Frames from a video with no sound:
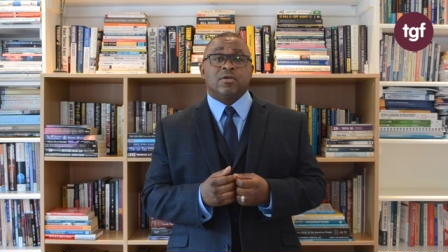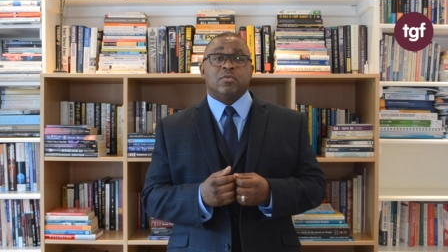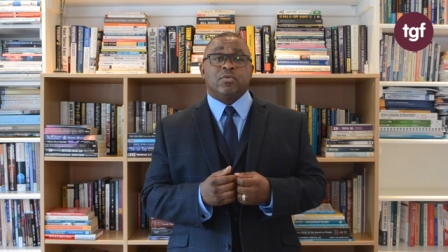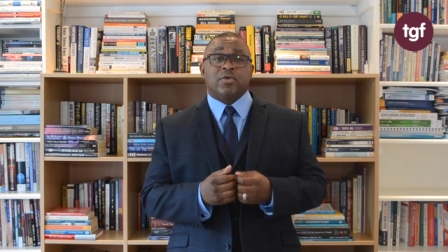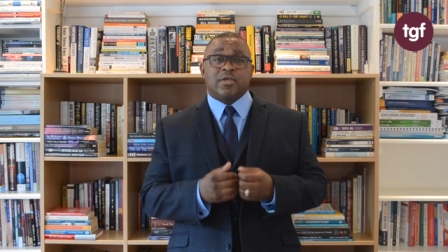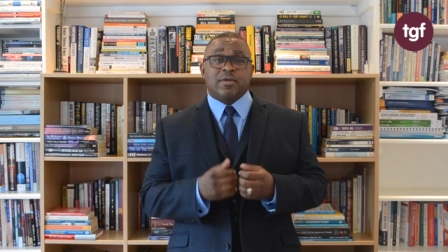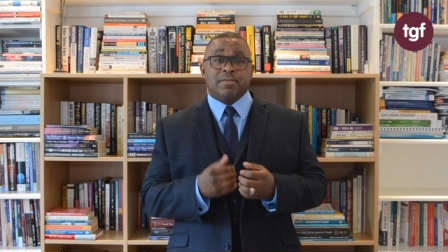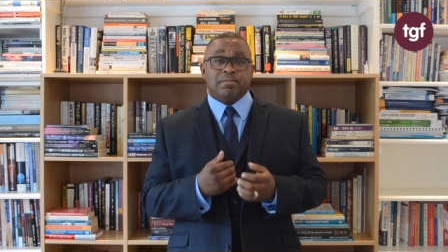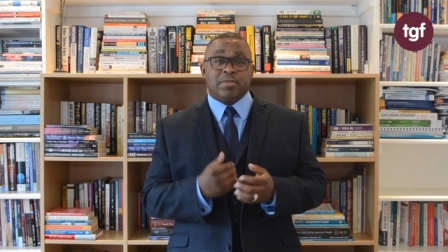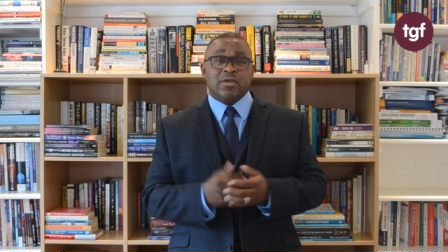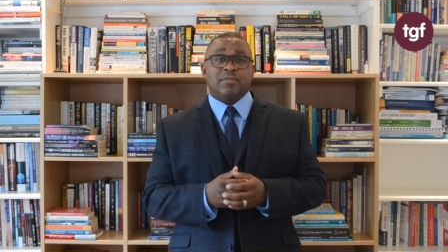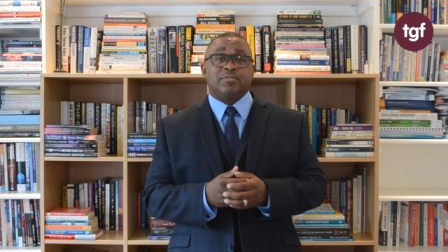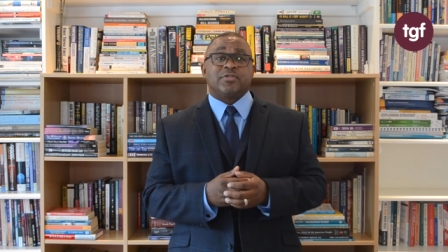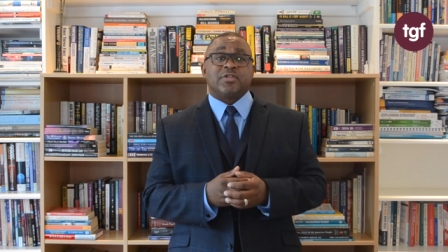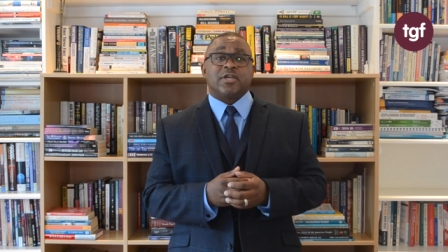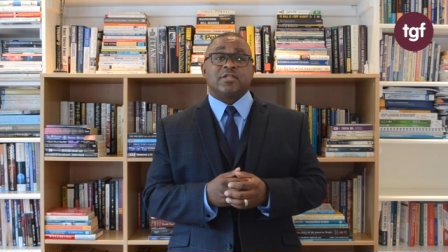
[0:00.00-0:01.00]
we can be
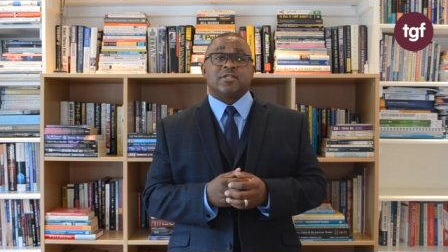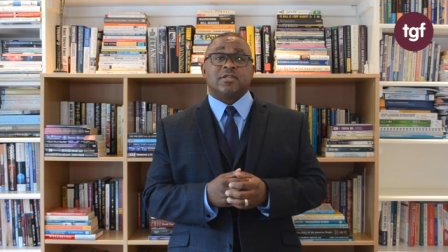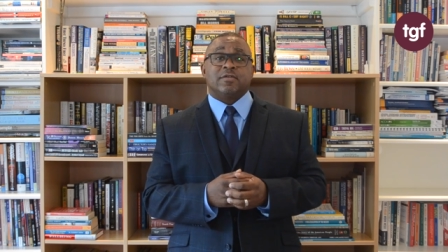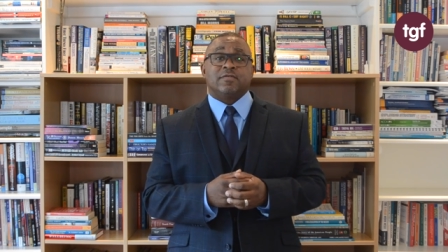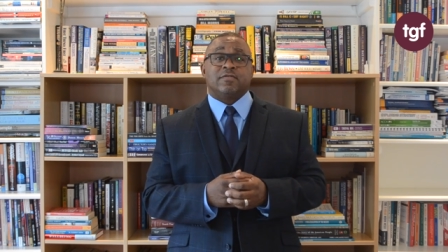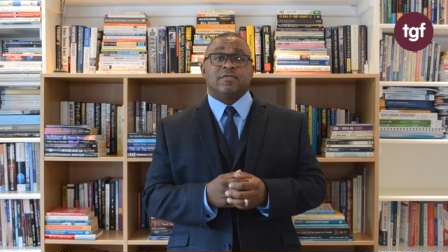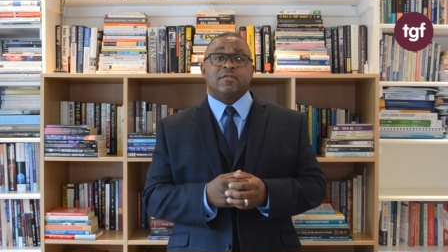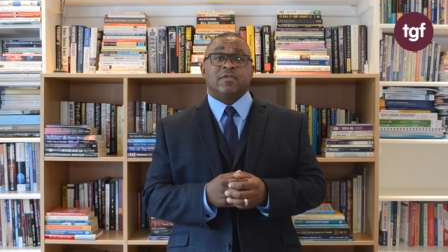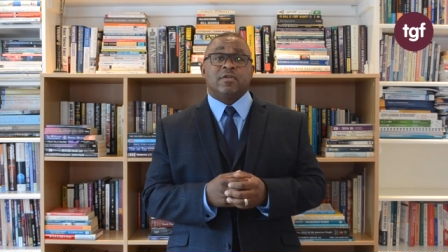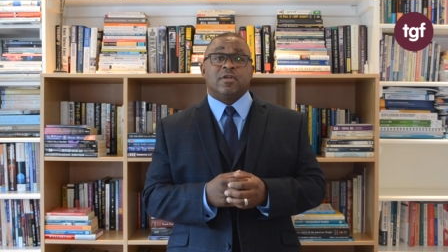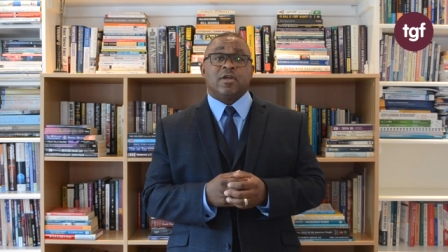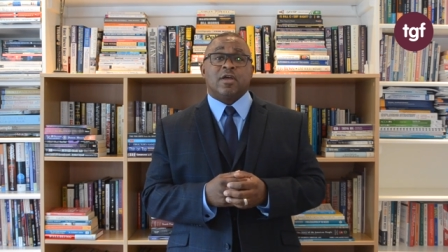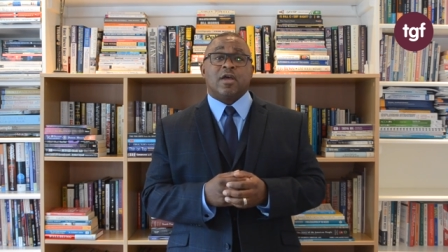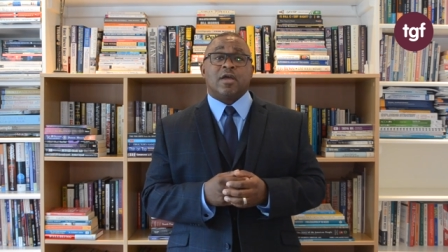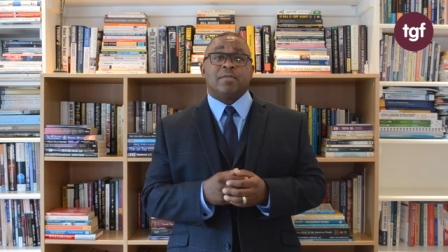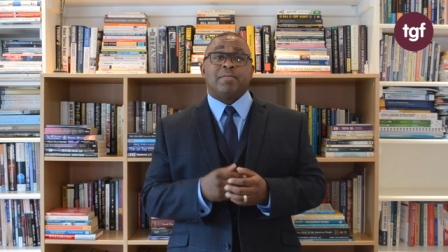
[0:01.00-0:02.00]
objective
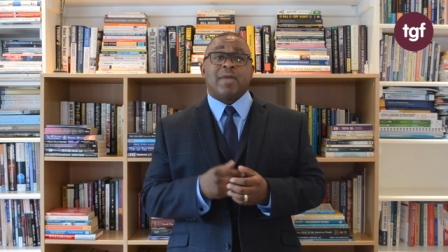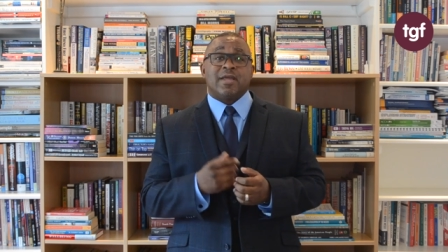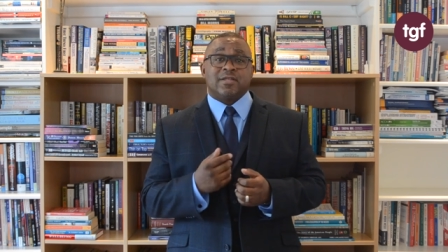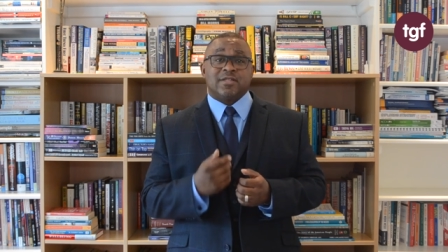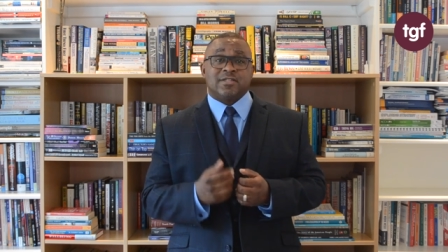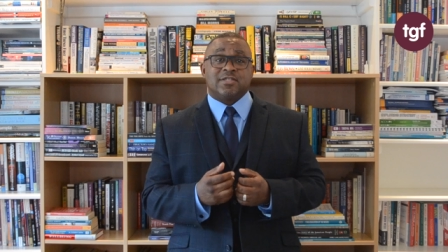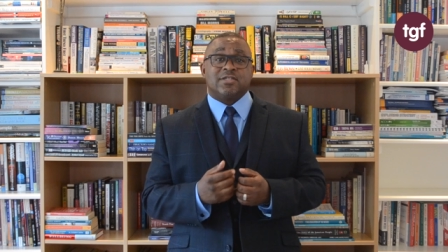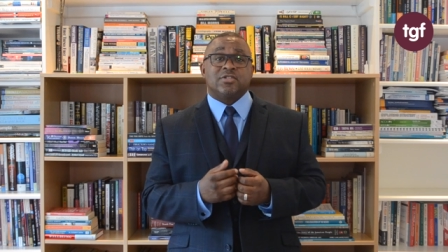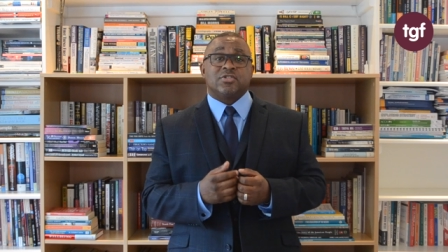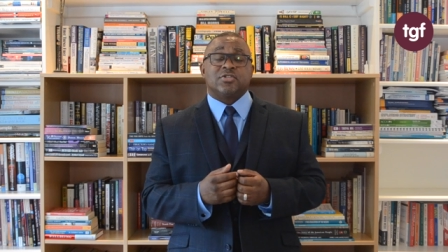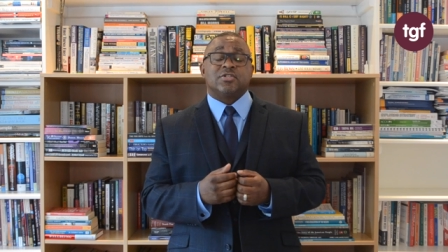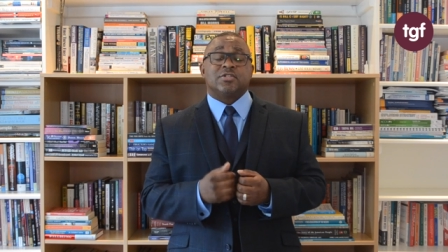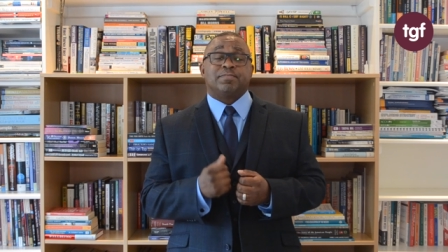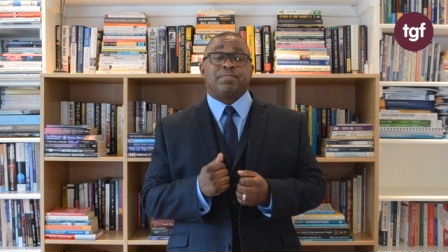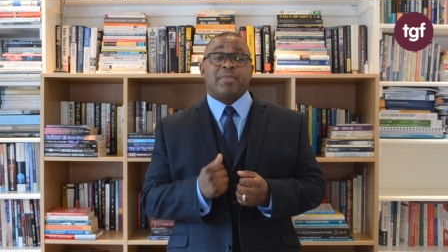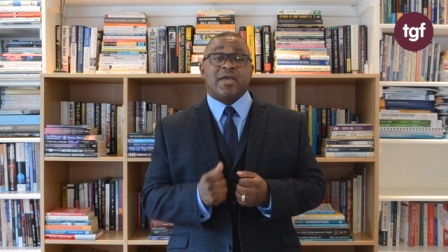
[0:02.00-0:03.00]
and make
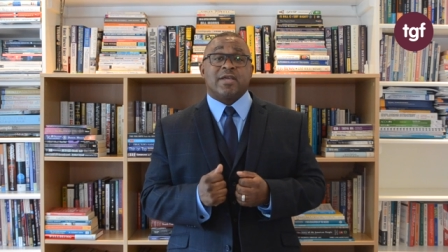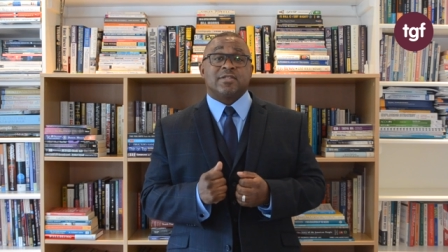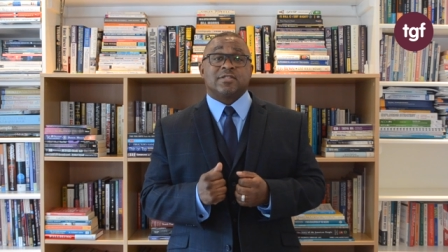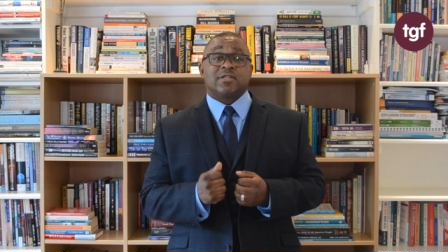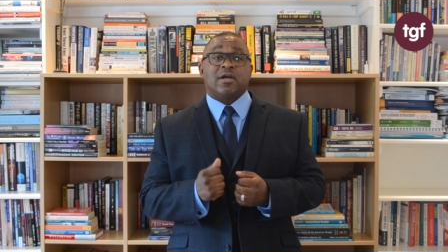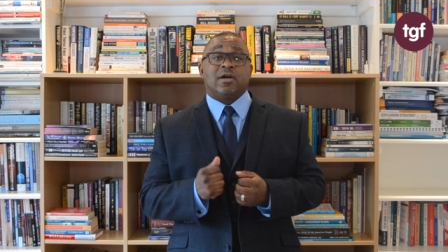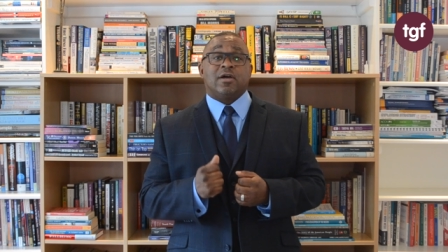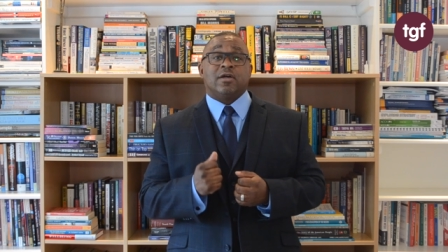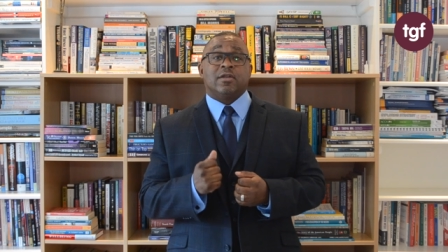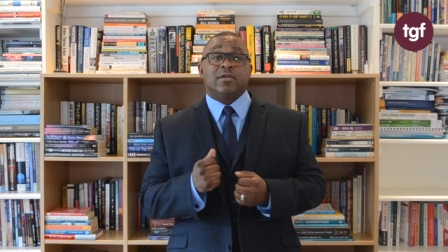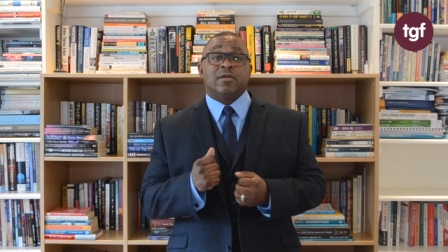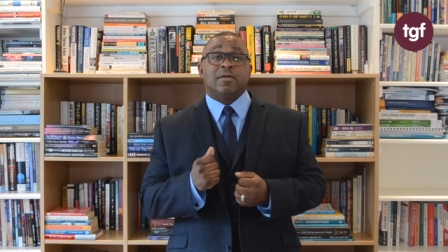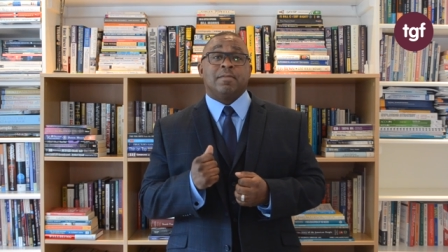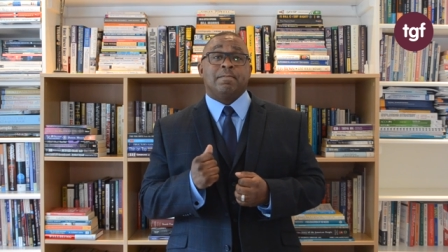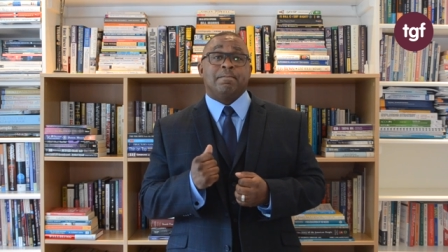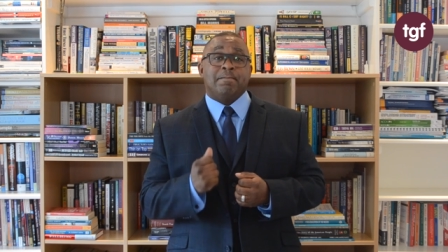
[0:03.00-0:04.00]
decisions based on
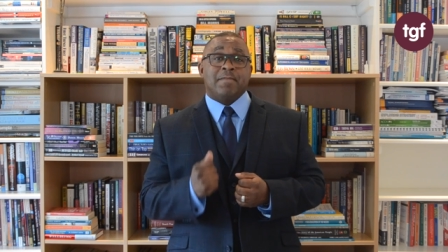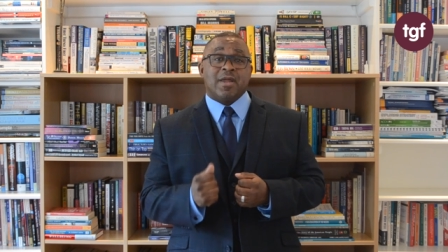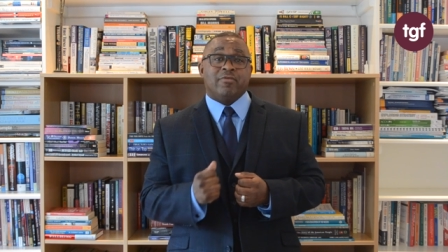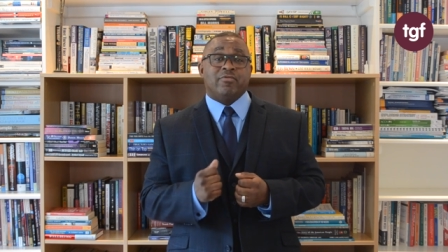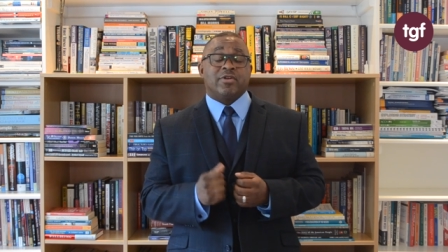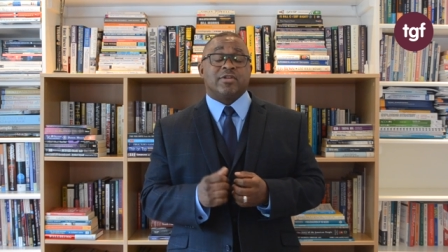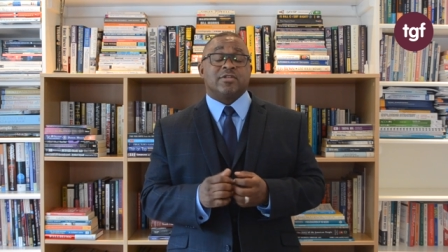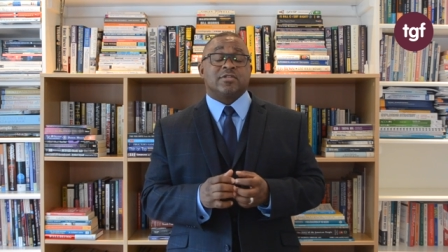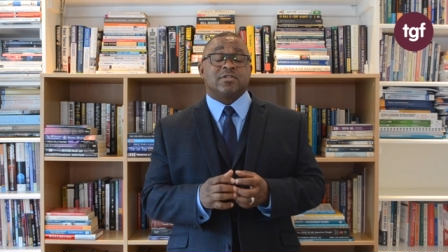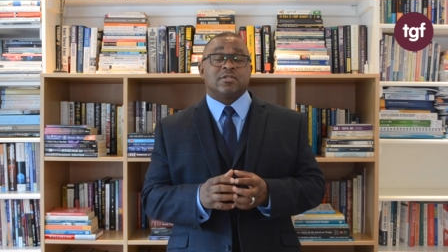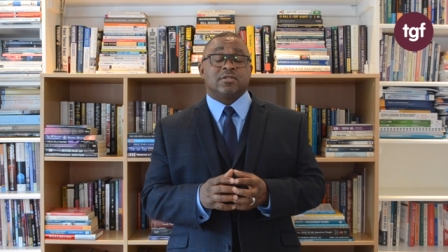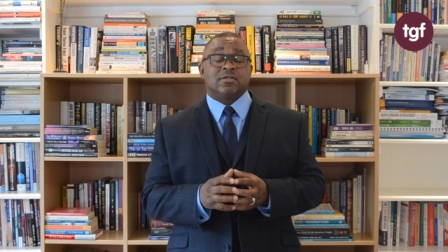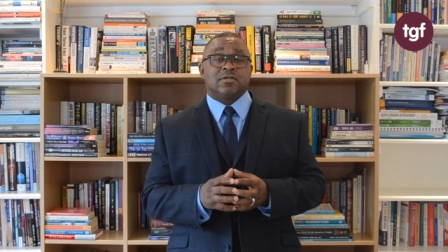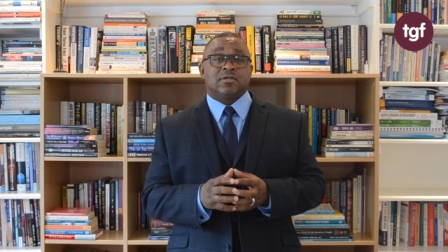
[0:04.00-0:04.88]
merit.